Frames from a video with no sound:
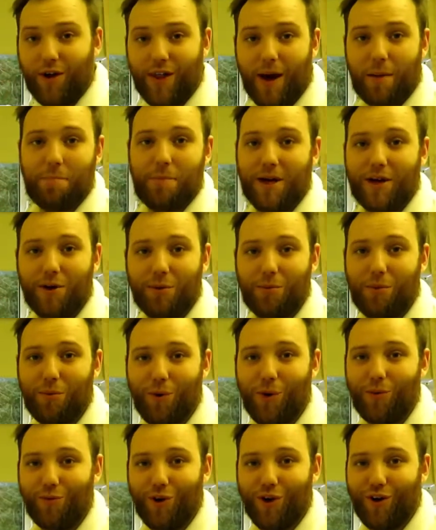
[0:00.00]
that big up with
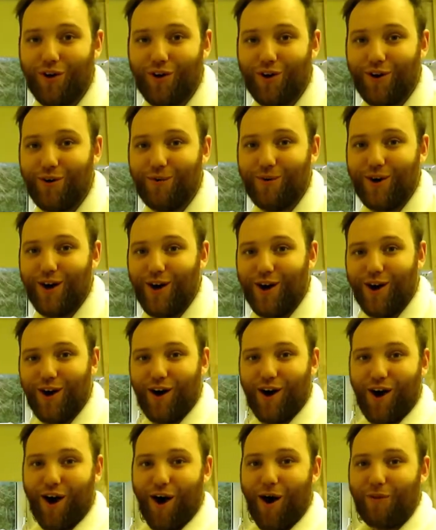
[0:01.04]
walnut oil.
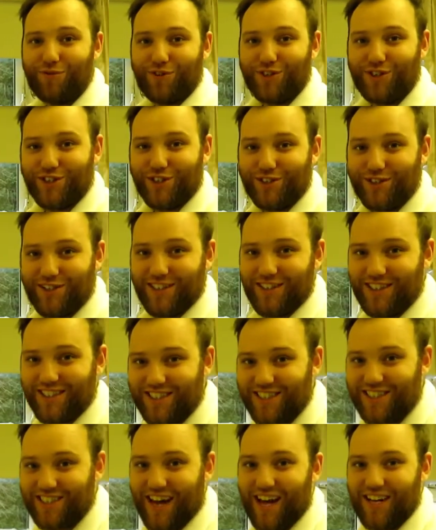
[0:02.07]
I'm just using the
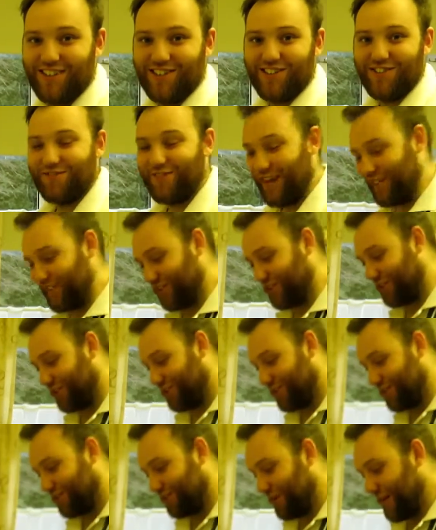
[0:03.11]
standard veg
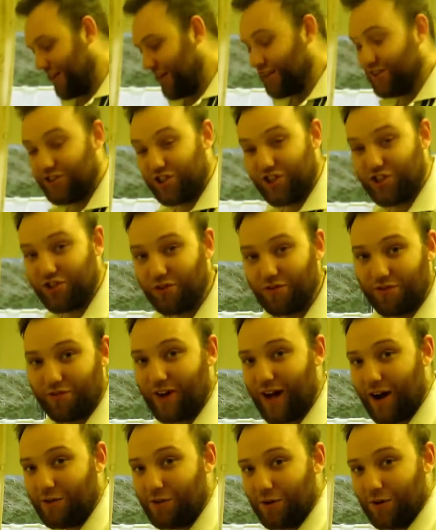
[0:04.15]
oil.
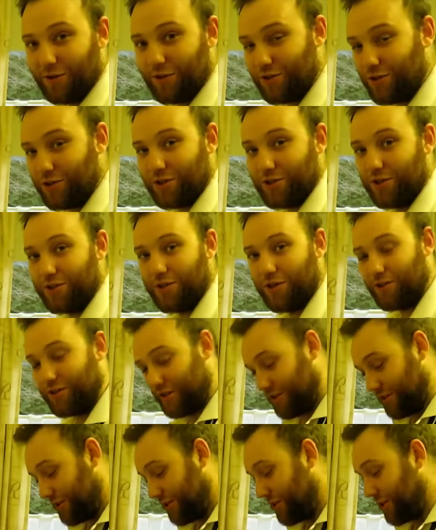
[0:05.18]
Sunflower oil is also nice
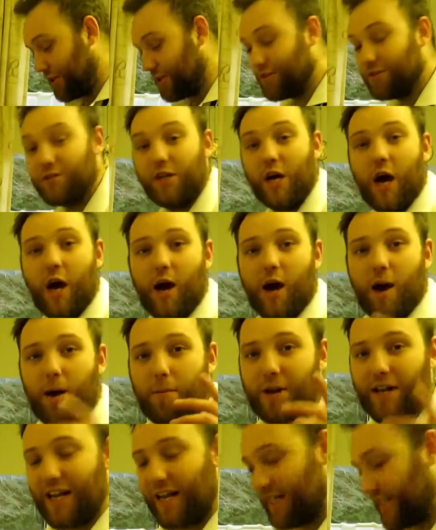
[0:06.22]
to use.
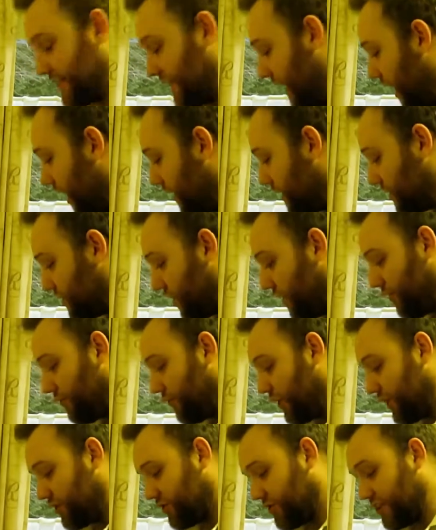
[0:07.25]
But let's get on. So the
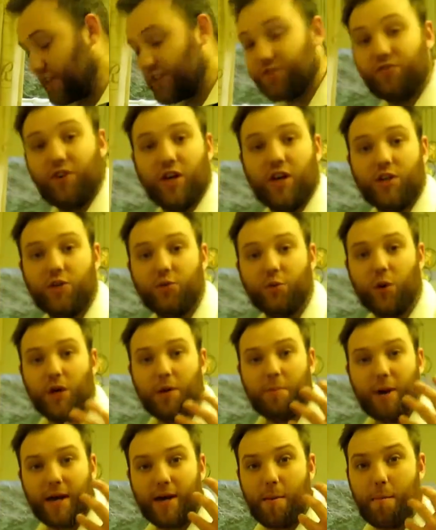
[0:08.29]
first things first, we're going
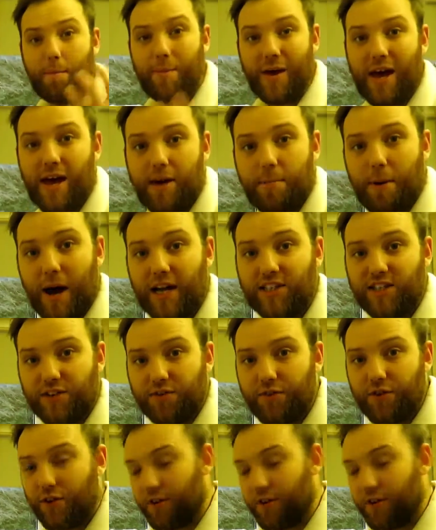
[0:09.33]
to make a beer batter for